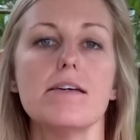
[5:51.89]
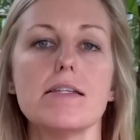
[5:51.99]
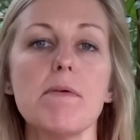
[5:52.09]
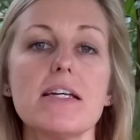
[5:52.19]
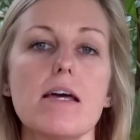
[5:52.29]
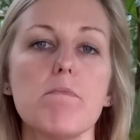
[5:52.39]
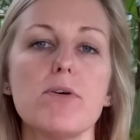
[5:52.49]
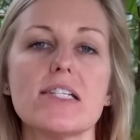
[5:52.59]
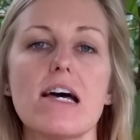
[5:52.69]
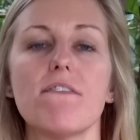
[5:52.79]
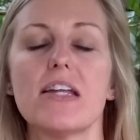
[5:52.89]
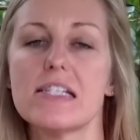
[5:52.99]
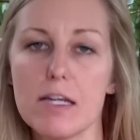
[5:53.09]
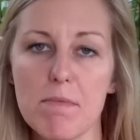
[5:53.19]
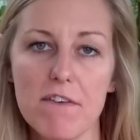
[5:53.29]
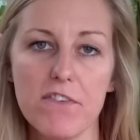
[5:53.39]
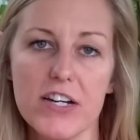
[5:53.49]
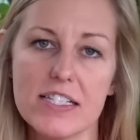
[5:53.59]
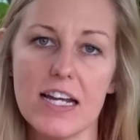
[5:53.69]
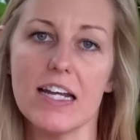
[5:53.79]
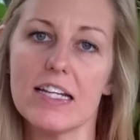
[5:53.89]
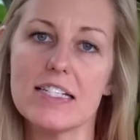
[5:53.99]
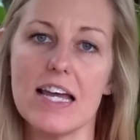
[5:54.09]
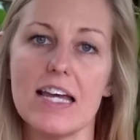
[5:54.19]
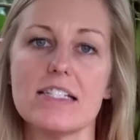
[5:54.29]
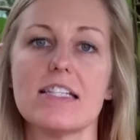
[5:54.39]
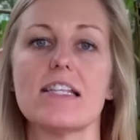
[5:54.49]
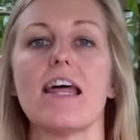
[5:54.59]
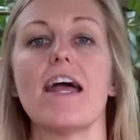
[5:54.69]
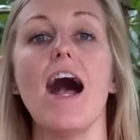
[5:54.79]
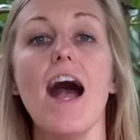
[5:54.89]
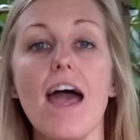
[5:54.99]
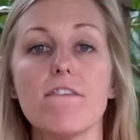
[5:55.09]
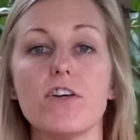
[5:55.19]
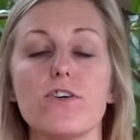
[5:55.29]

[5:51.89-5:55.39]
Some examples of the semi-freestanding tents that I have